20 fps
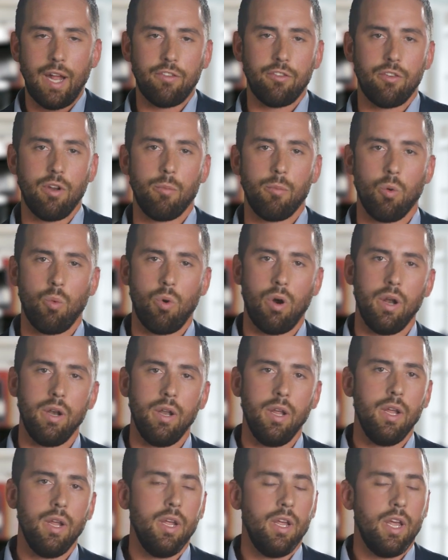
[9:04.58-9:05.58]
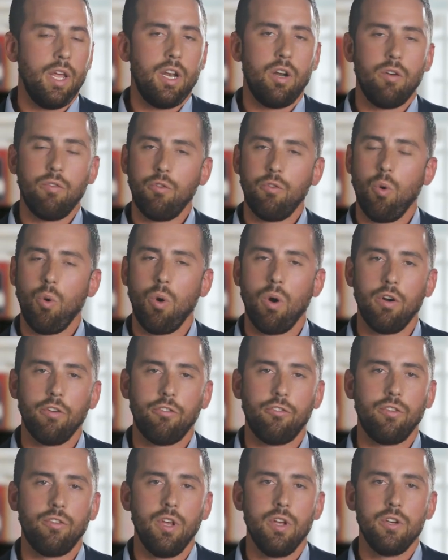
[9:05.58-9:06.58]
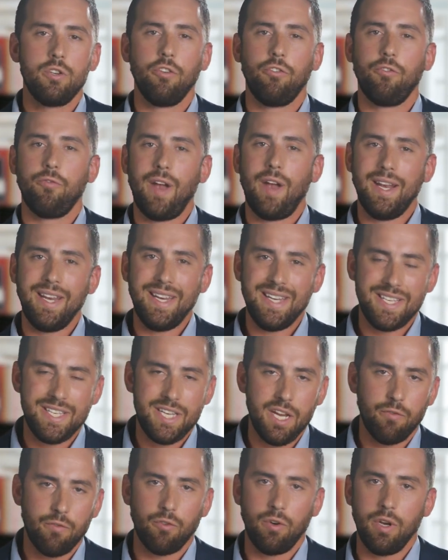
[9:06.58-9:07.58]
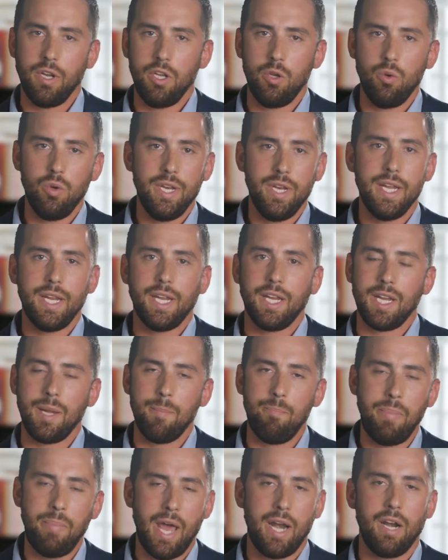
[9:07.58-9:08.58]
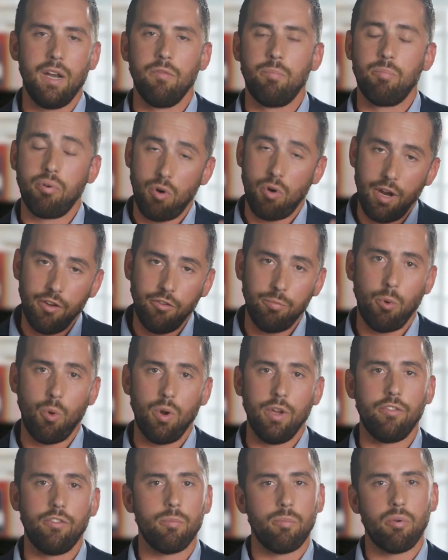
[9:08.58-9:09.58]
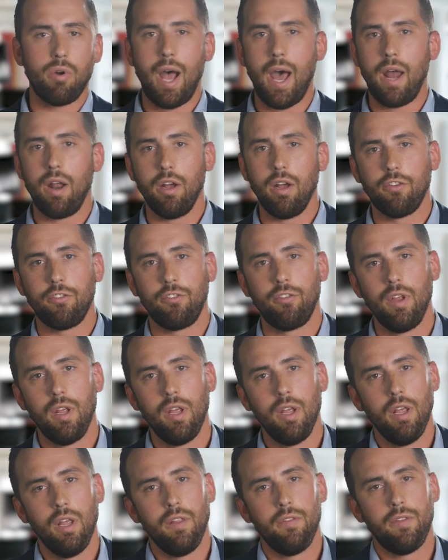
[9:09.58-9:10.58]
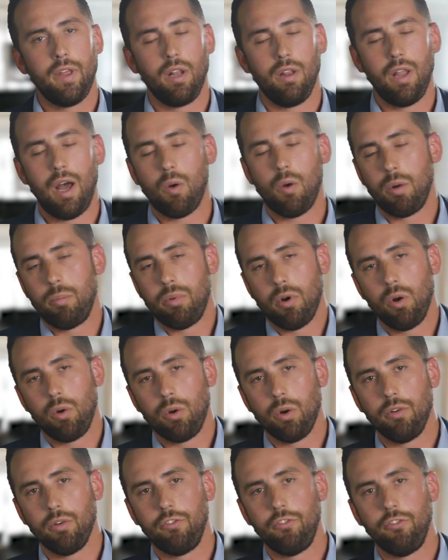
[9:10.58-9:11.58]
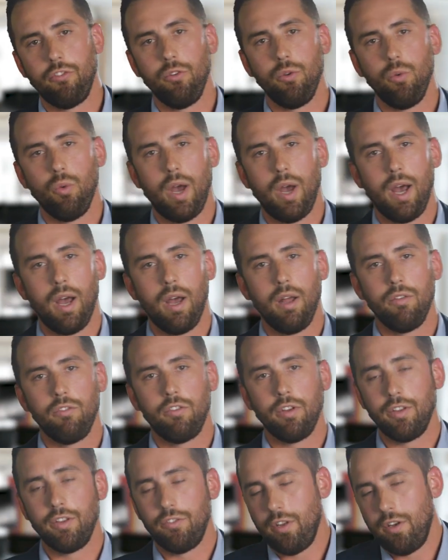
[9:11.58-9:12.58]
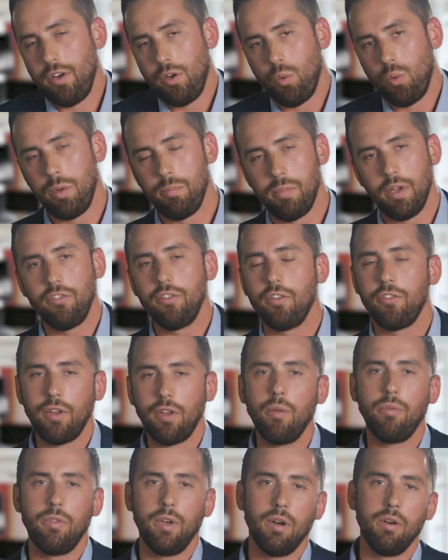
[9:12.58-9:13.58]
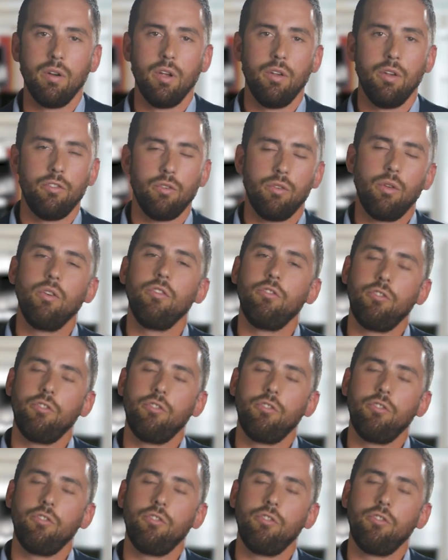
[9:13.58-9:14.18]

that's number one. And then of course, just finding different, unique, competitive price points and products that allow our brokers to, uh, to continue to win business out there. So those